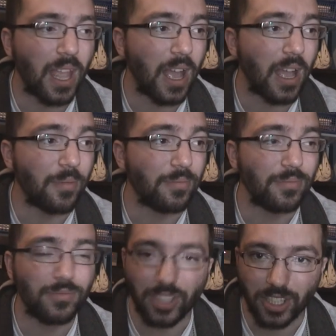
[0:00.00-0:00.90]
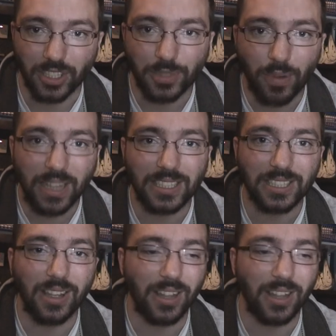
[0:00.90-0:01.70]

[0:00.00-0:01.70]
you can spray the